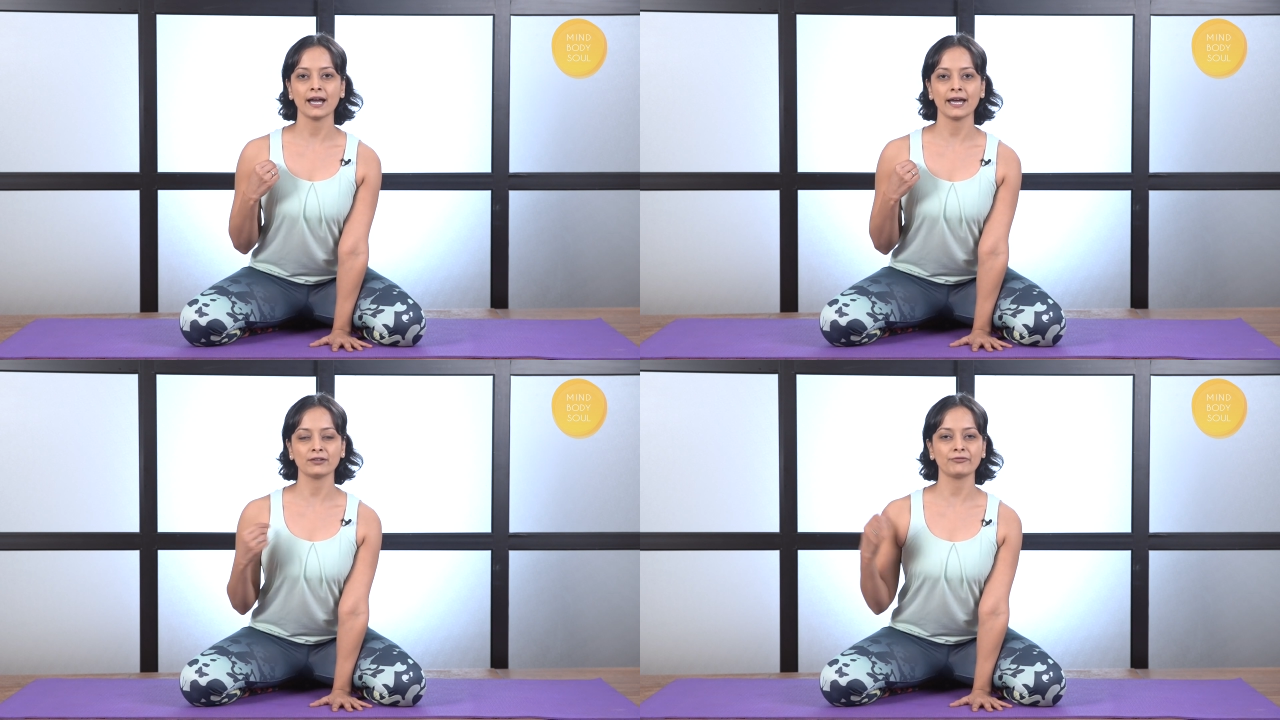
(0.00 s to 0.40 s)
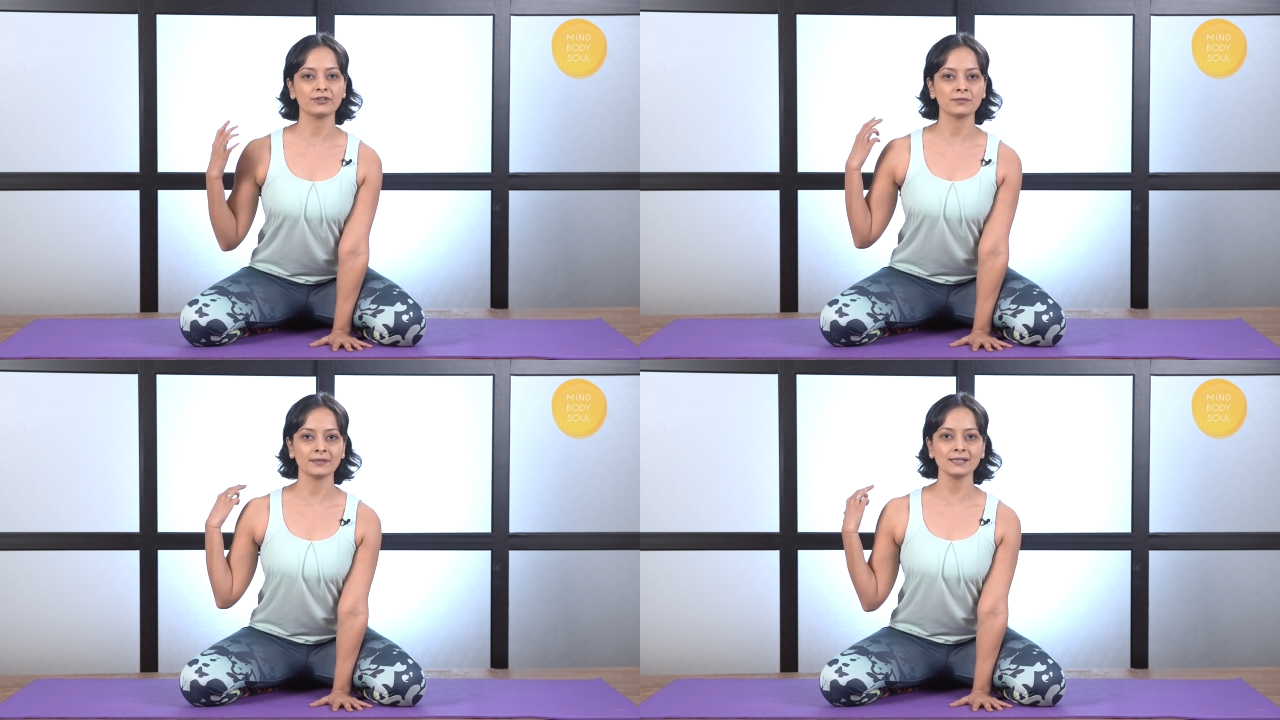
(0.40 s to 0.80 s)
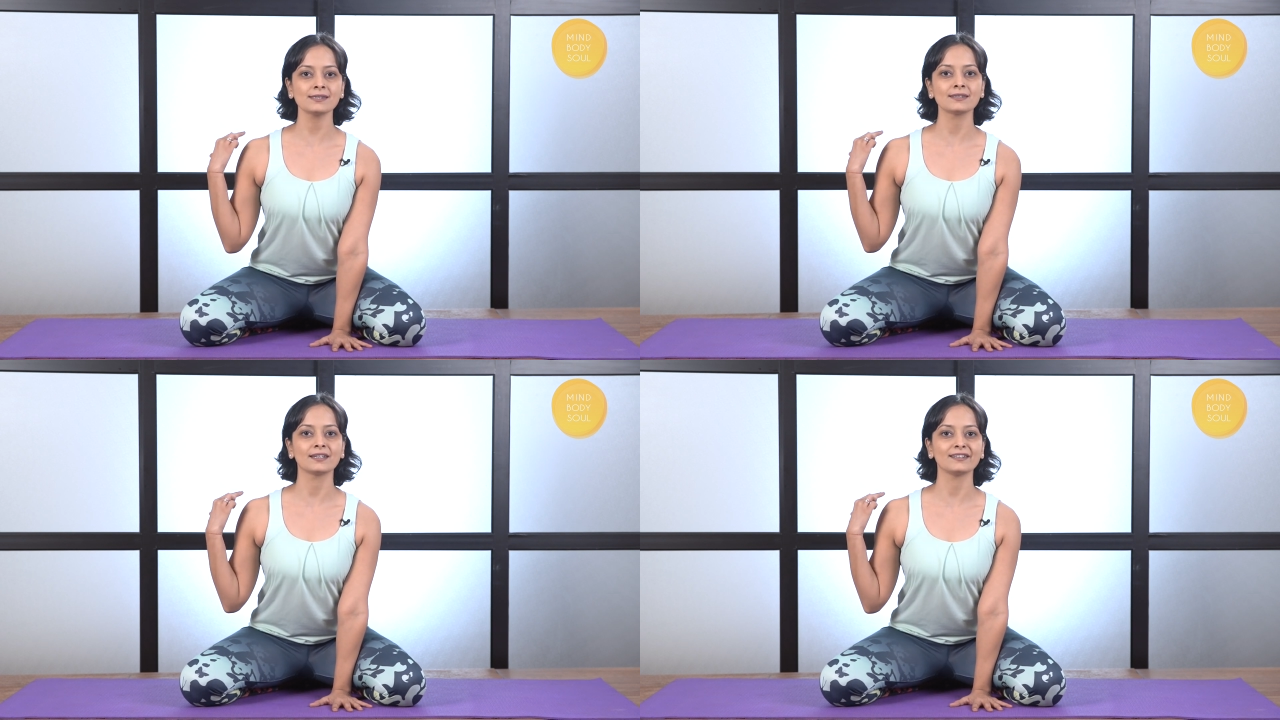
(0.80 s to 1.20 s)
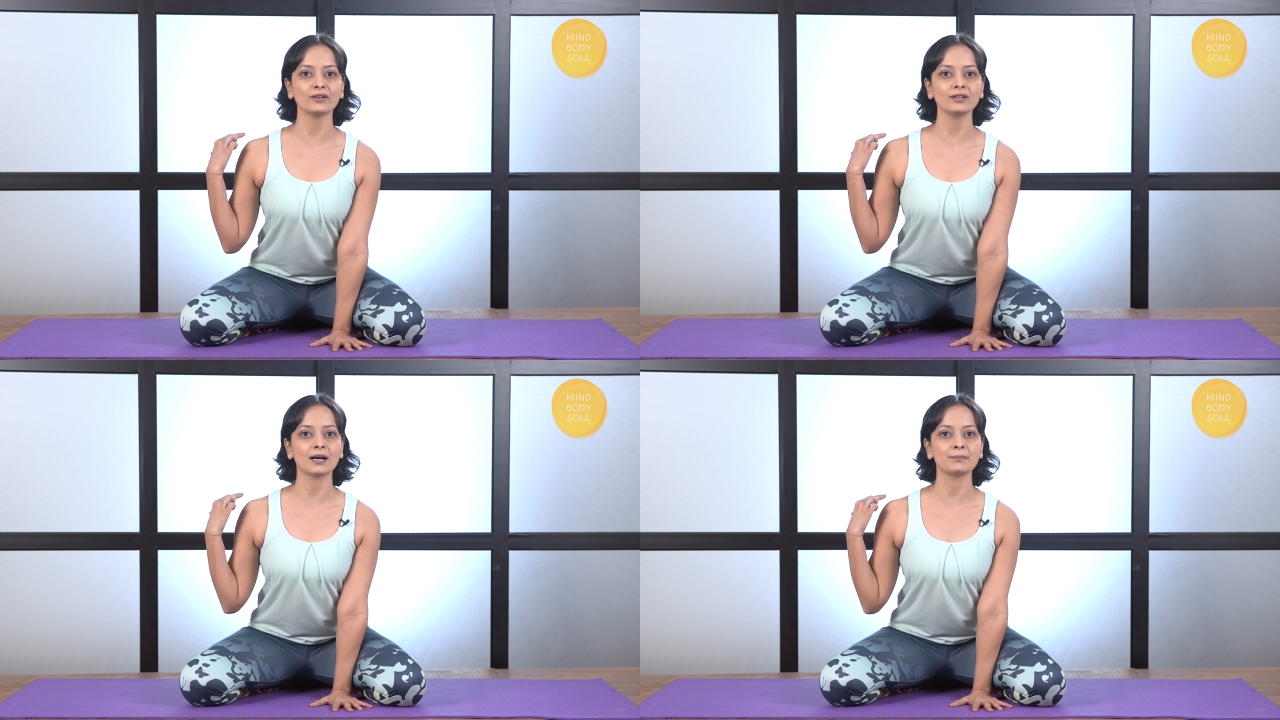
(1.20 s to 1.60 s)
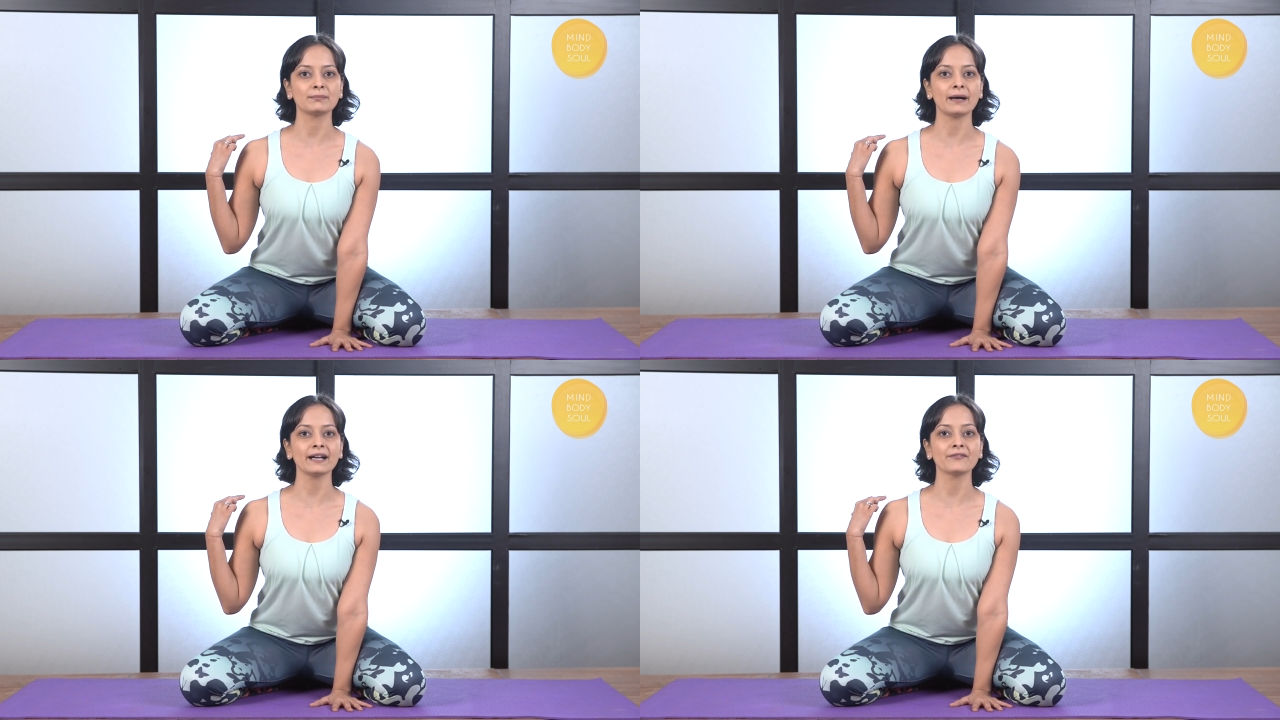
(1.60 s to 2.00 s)
and a firmness in your
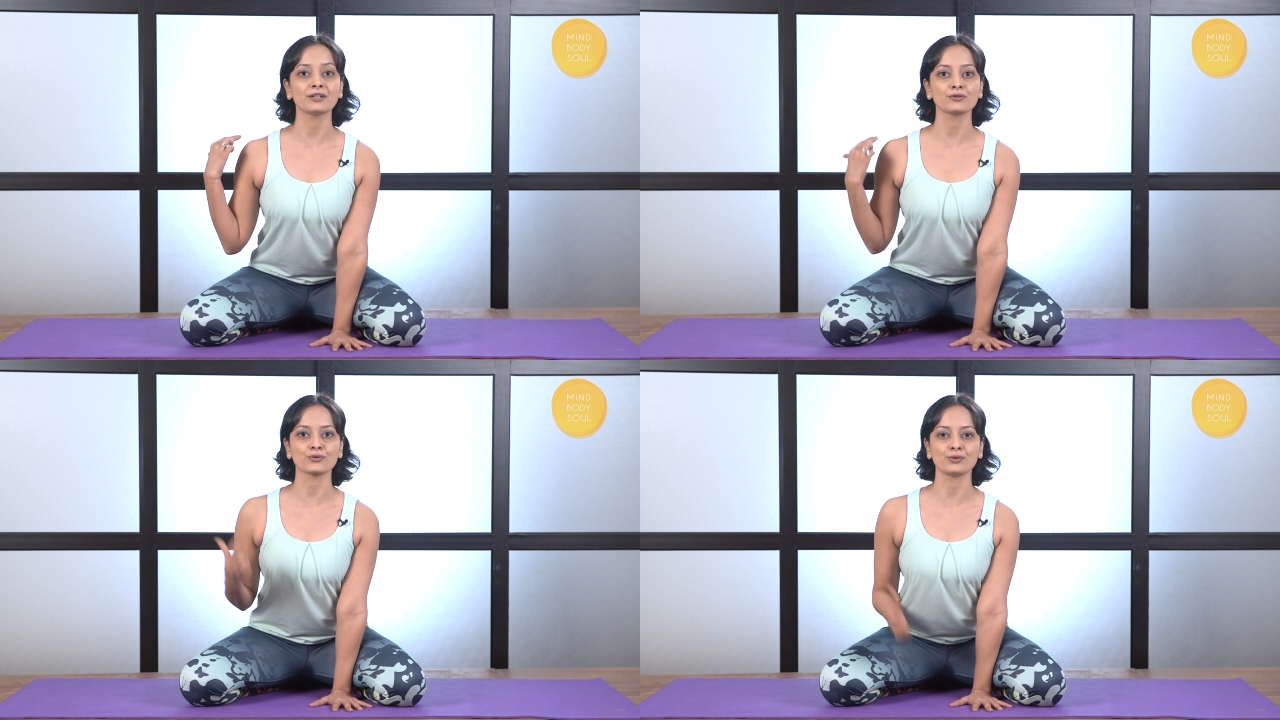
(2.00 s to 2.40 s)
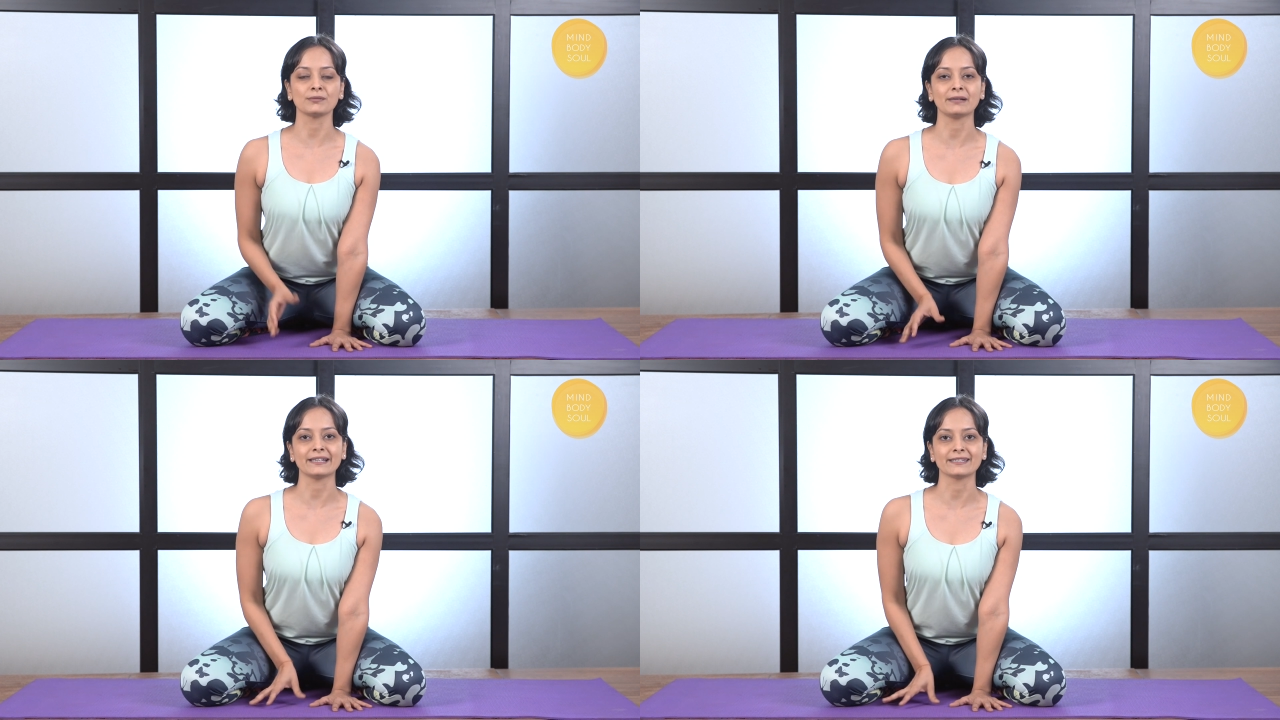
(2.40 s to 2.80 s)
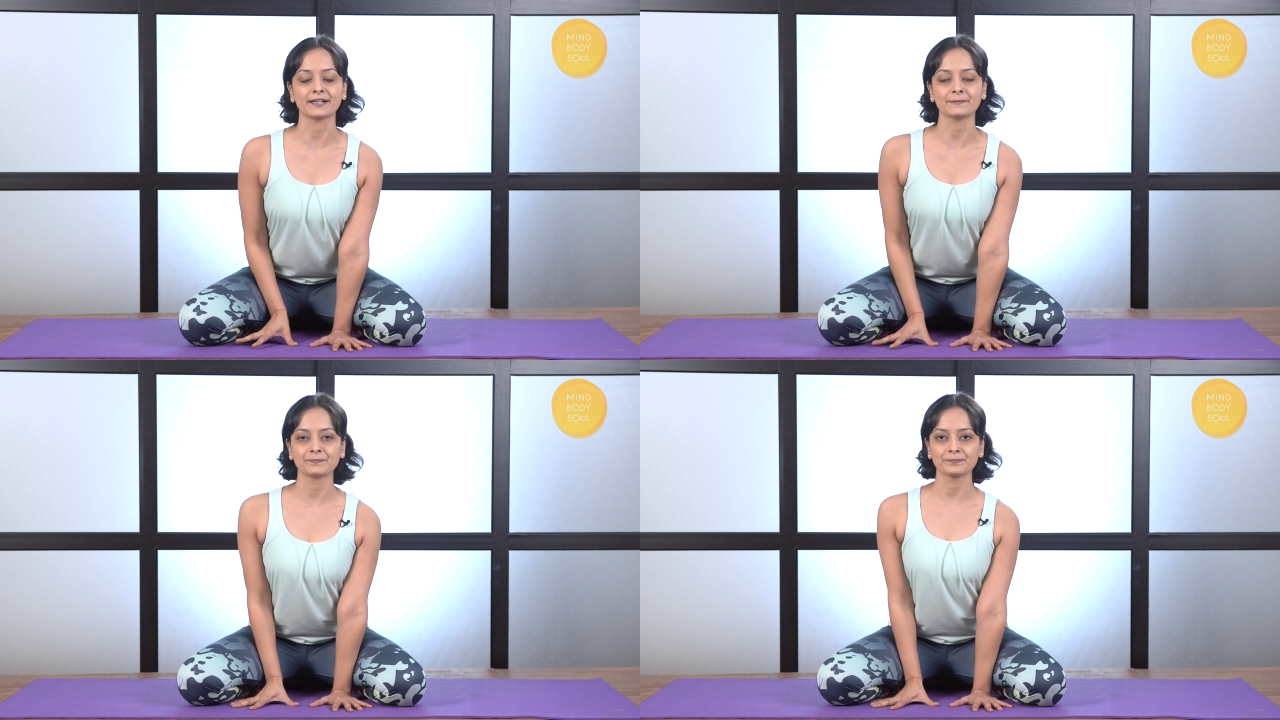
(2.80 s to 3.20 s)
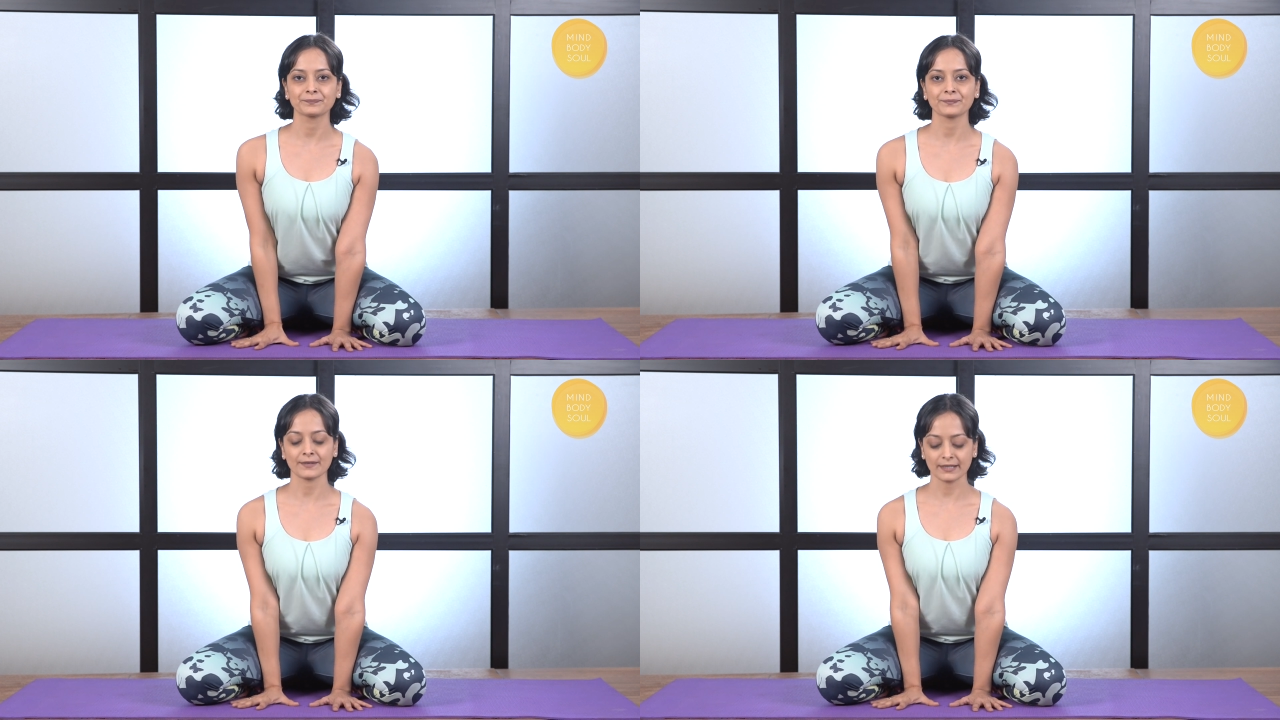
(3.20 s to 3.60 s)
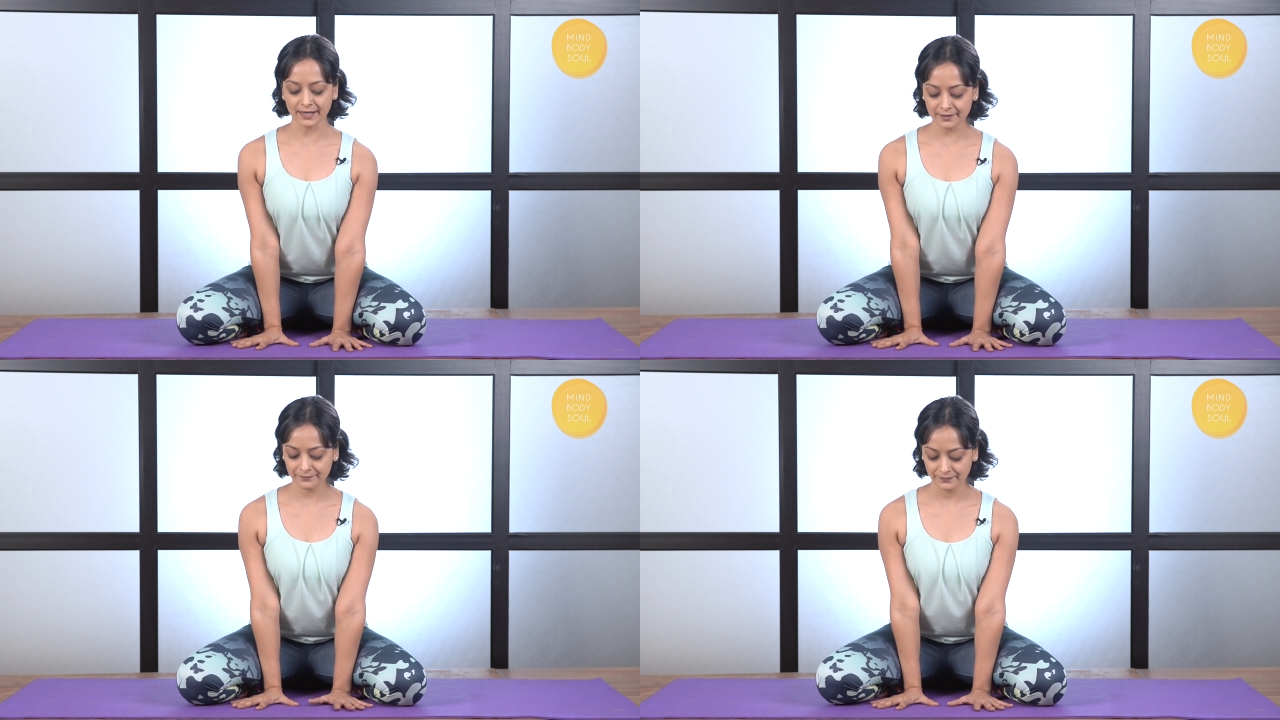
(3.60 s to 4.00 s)
upper back where your shoulder blades are.
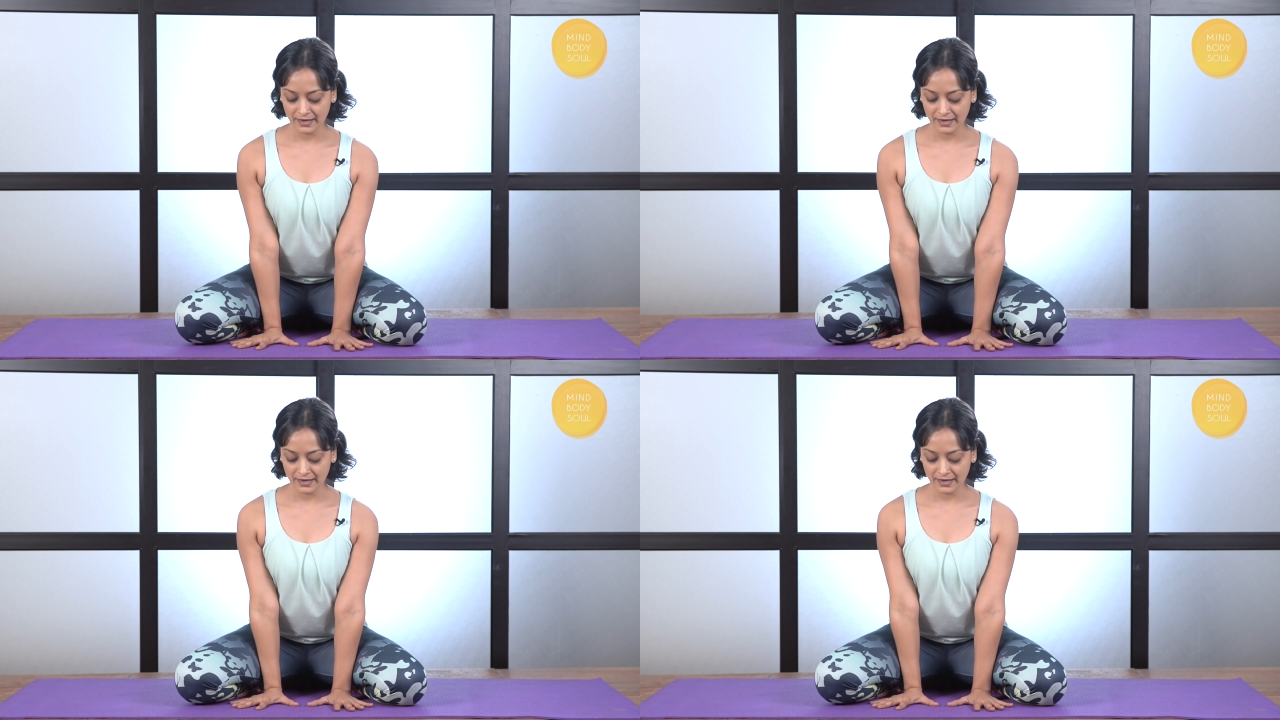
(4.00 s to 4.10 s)
Yeah?